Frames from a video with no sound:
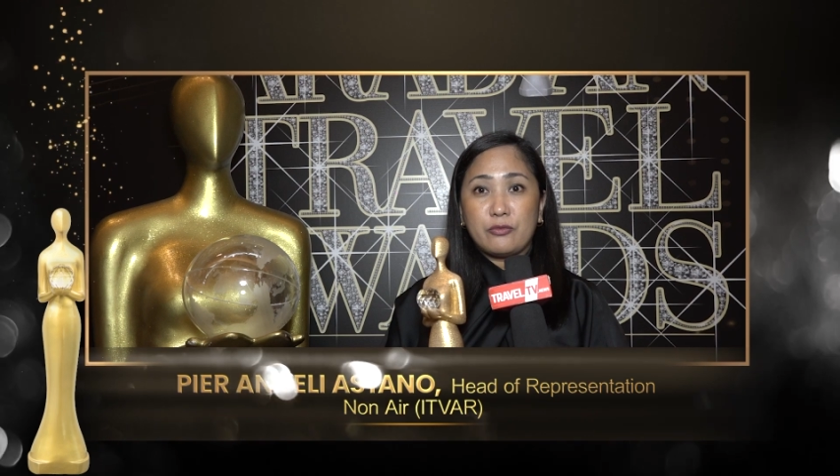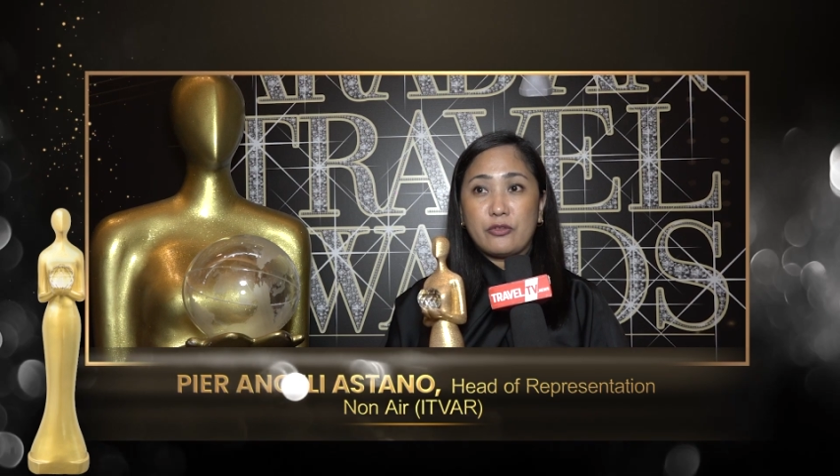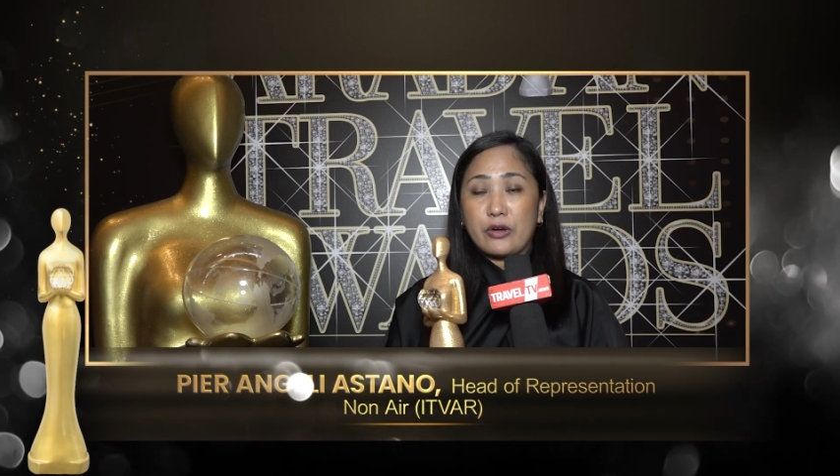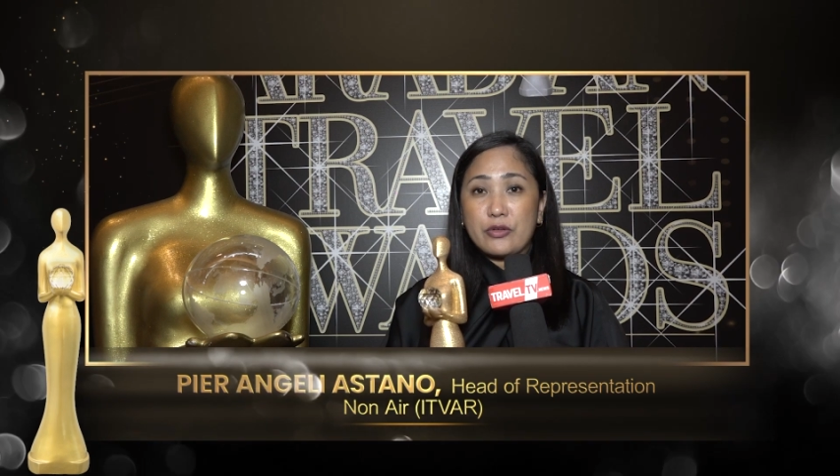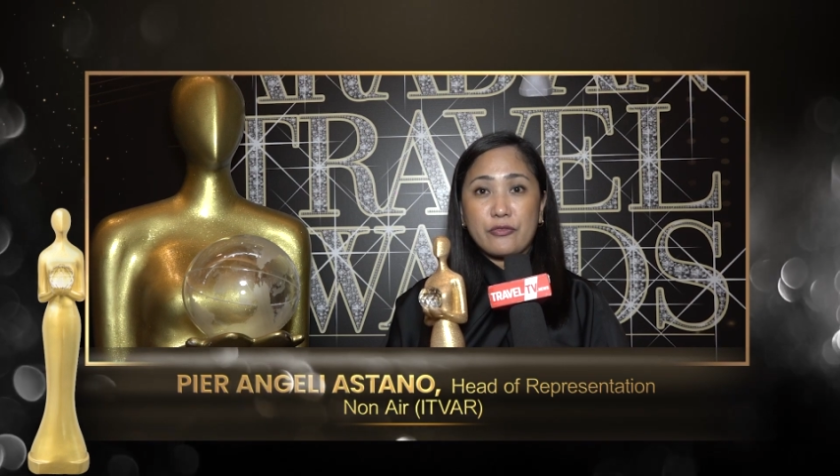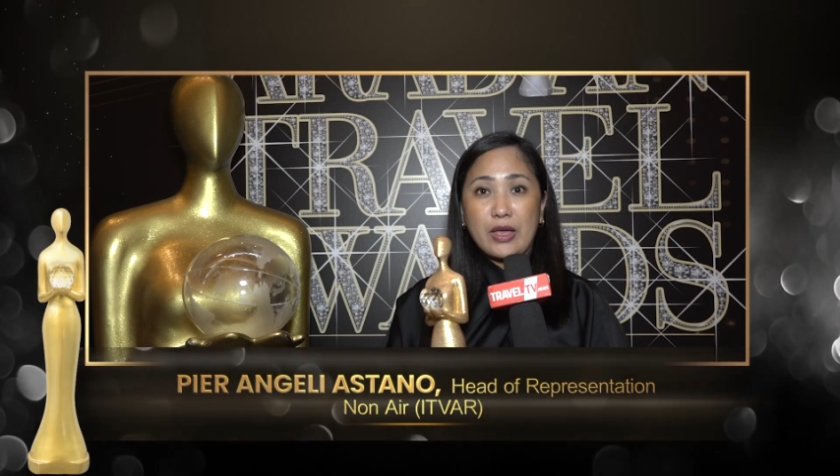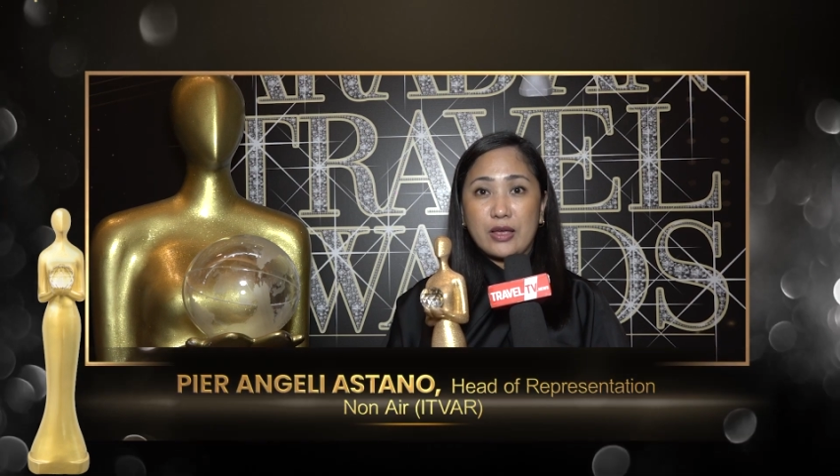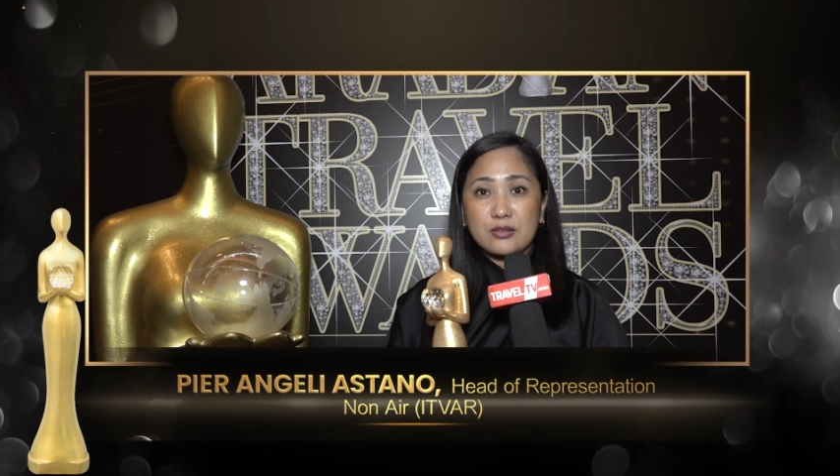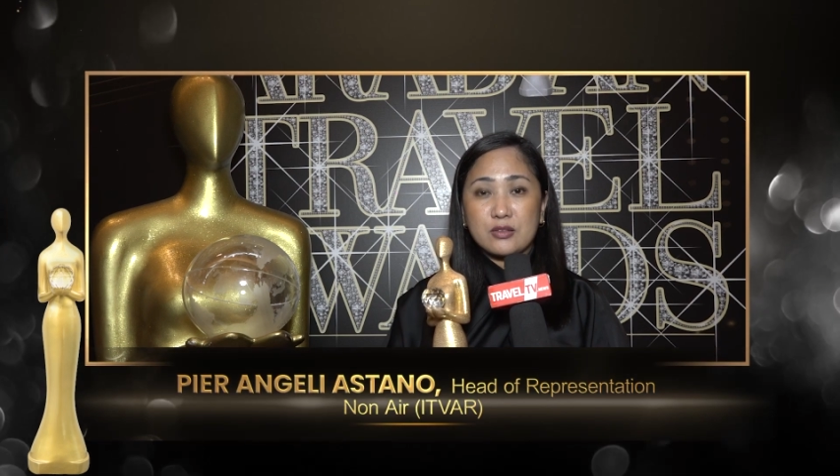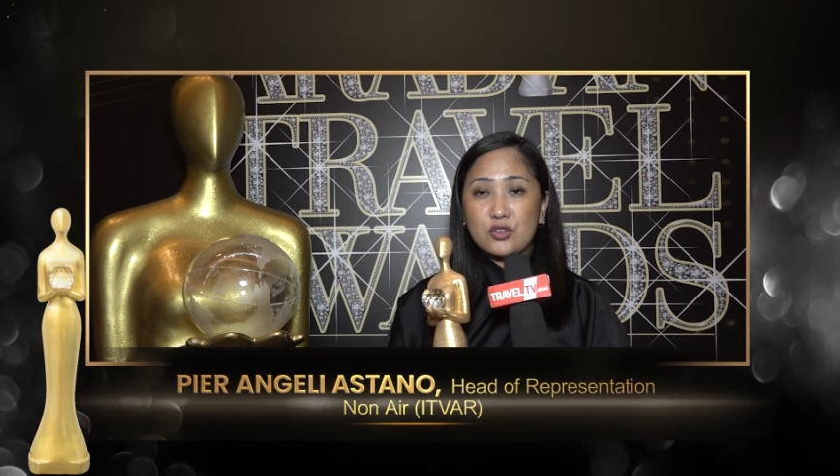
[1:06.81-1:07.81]
very
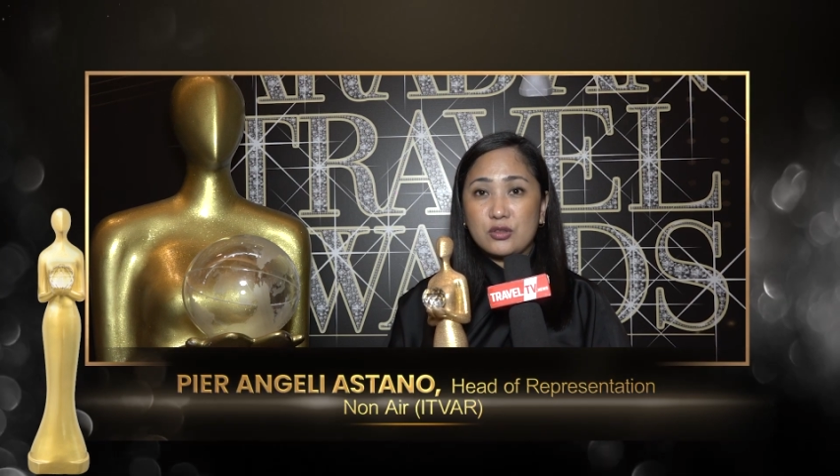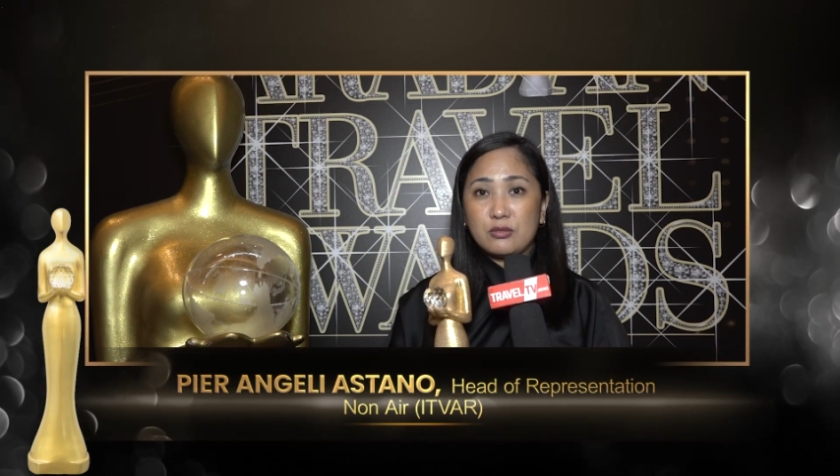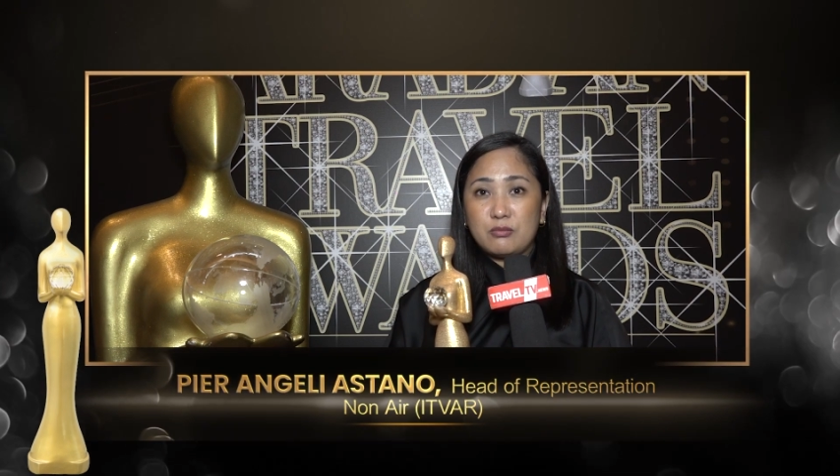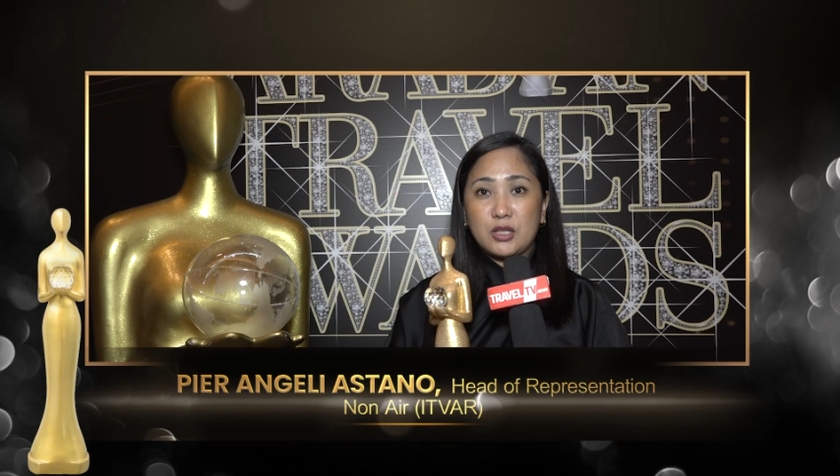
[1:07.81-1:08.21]
fast in